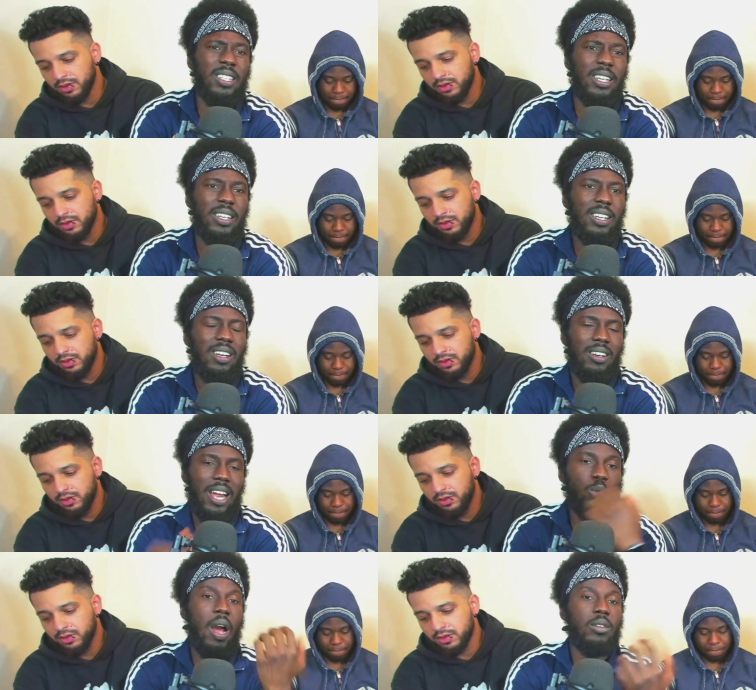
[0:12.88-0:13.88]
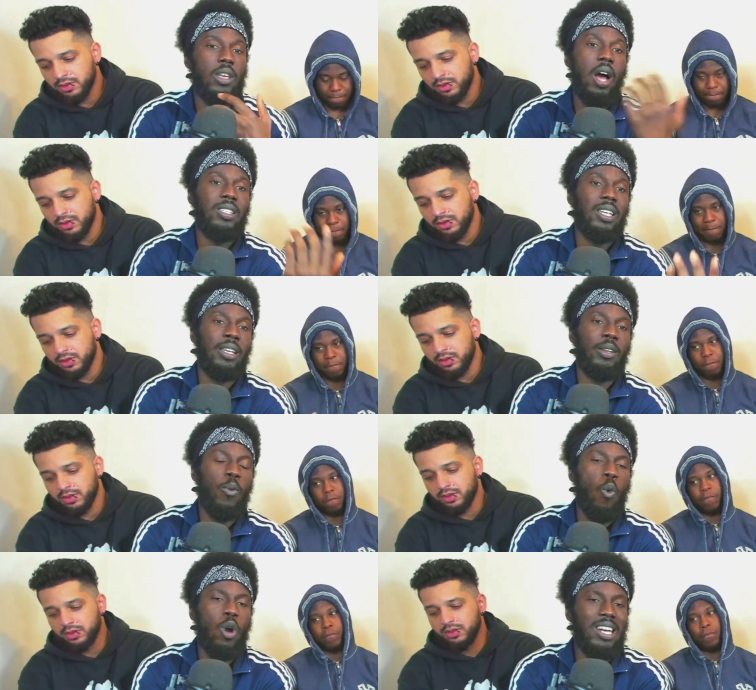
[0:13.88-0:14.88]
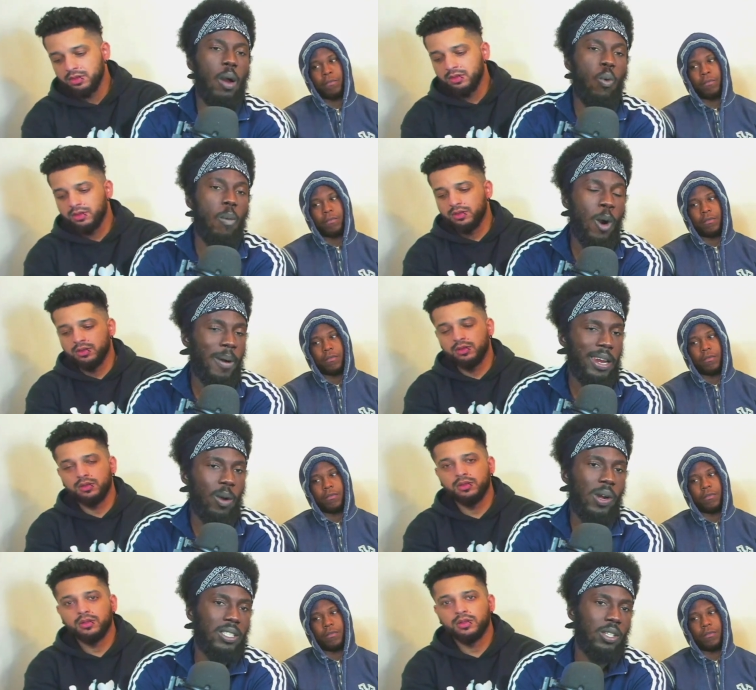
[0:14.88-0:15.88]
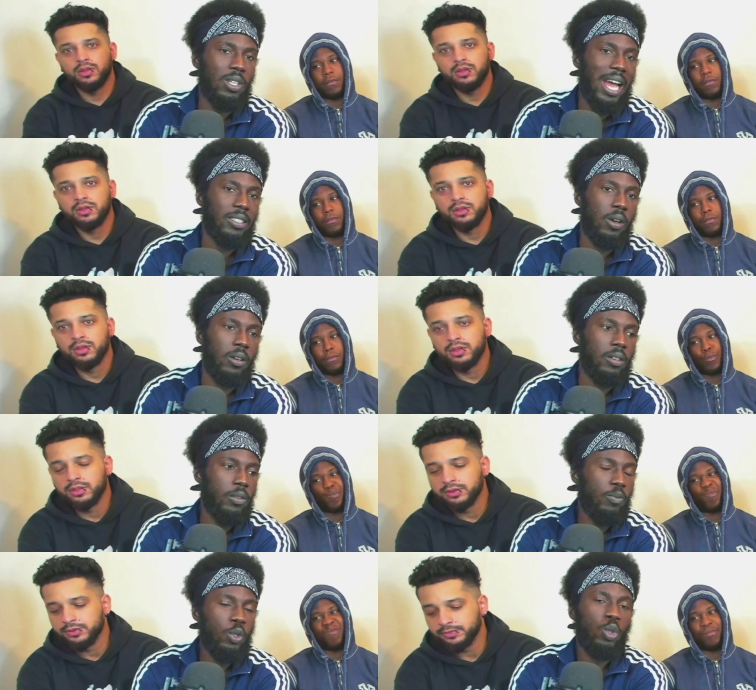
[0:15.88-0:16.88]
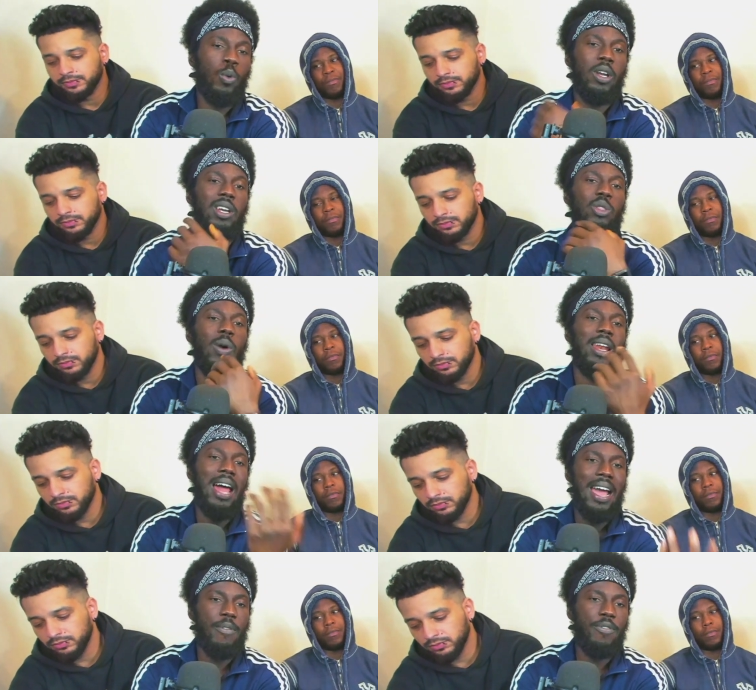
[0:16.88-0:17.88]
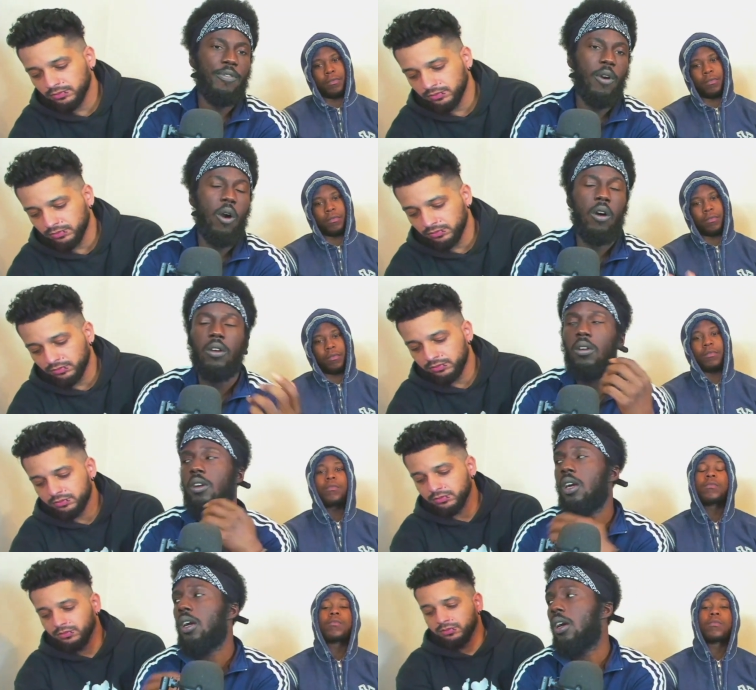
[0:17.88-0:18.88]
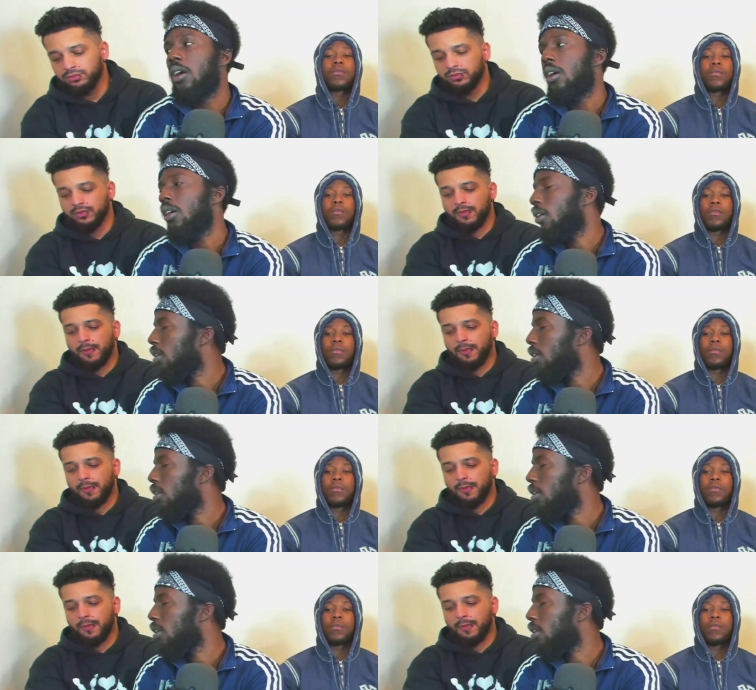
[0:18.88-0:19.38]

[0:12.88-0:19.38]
Speaker 1: in it. That's why I was asking what network, mobile networks you guys are on. So we're gonna do a live on the